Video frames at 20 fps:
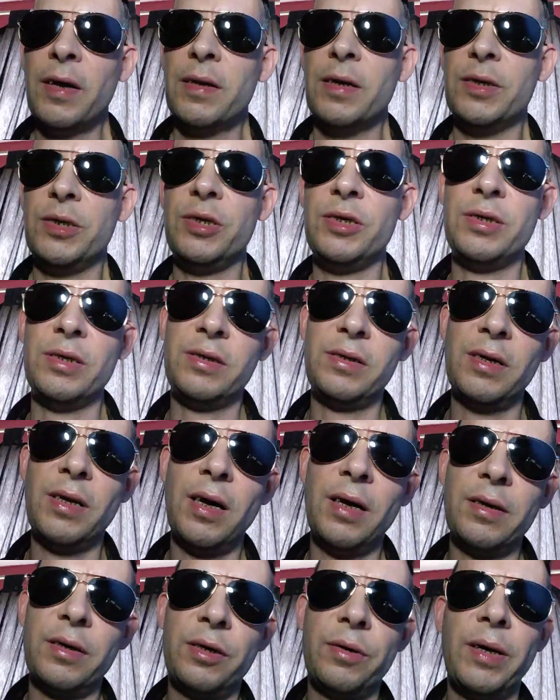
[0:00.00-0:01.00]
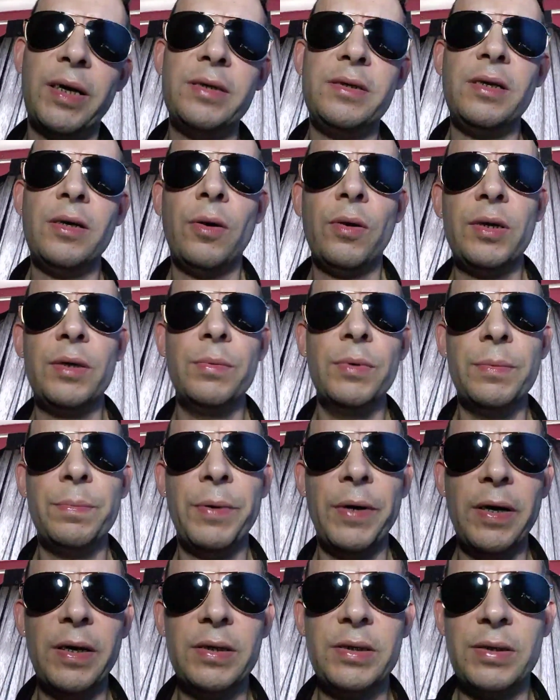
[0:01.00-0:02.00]
that she's just another crazy Hollywood
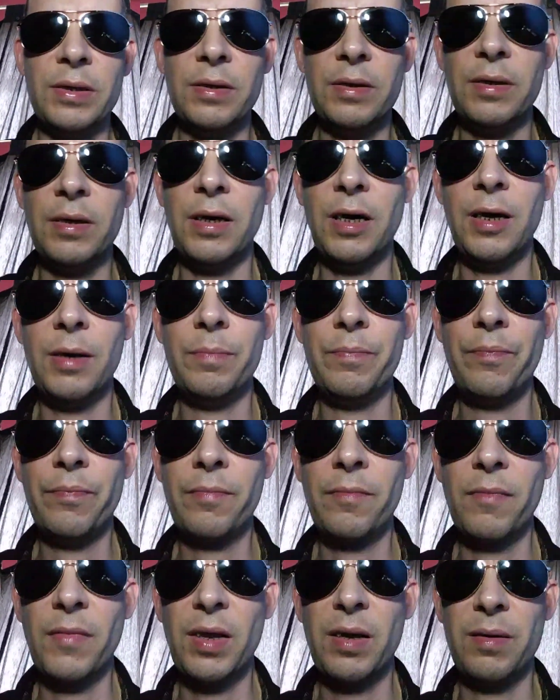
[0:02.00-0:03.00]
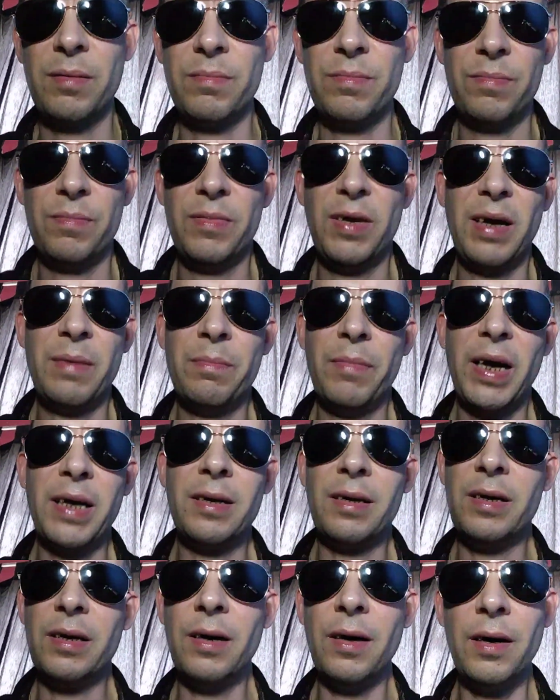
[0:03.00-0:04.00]
person. They
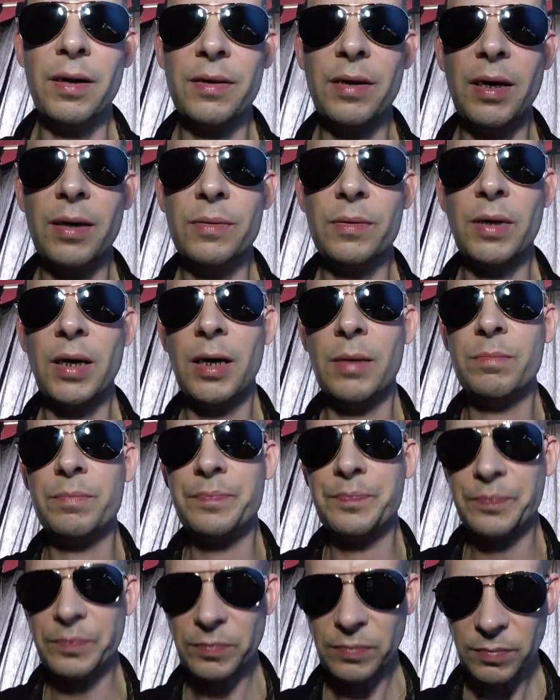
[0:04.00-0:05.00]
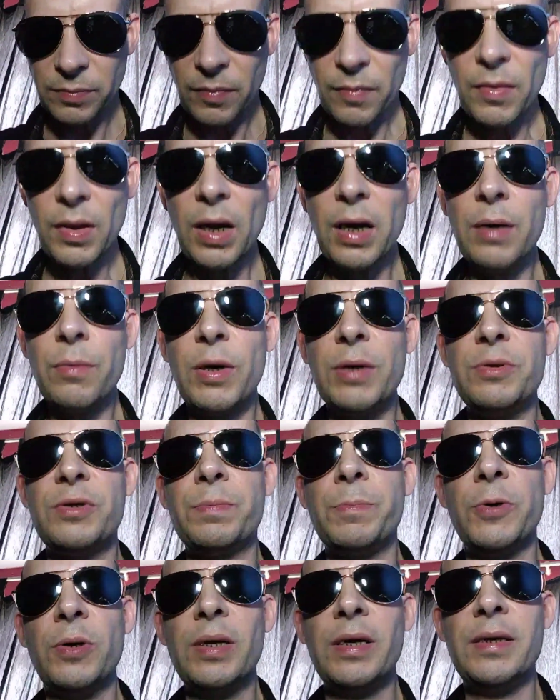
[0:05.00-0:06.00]
mainly are, though. I won't
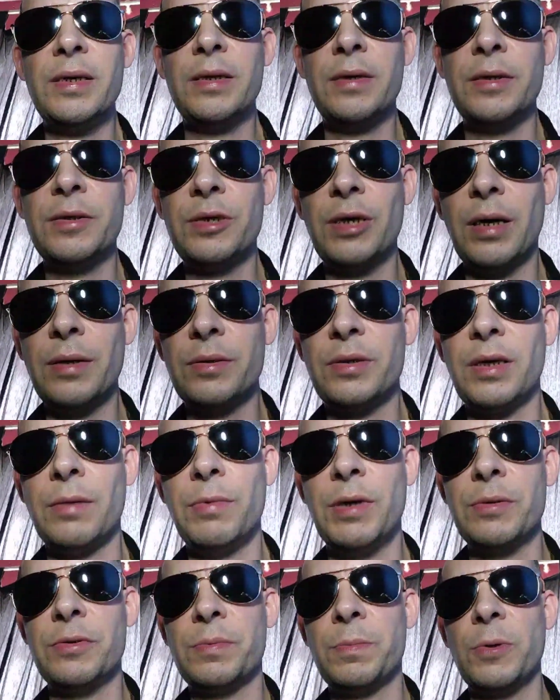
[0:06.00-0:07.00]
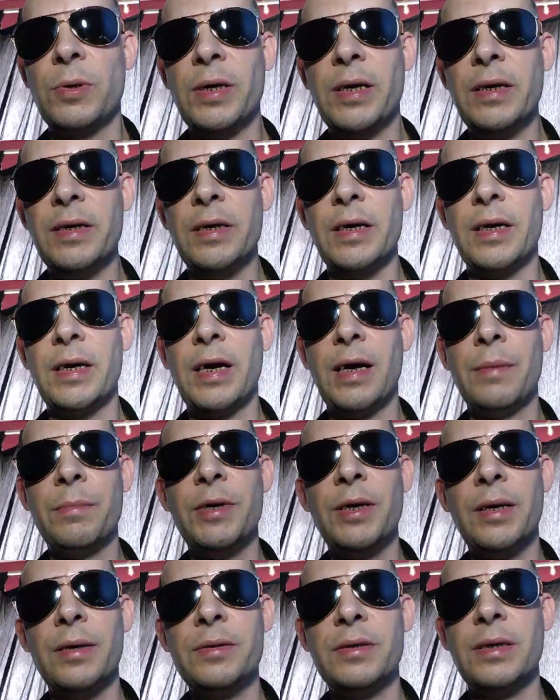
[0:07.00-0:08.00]
spoil any of the jokes. I won't spoil any of the
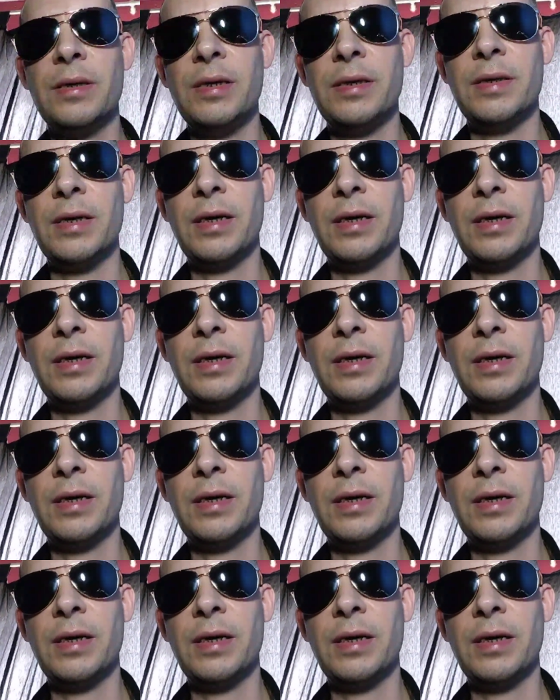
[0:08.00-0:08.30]
cameos.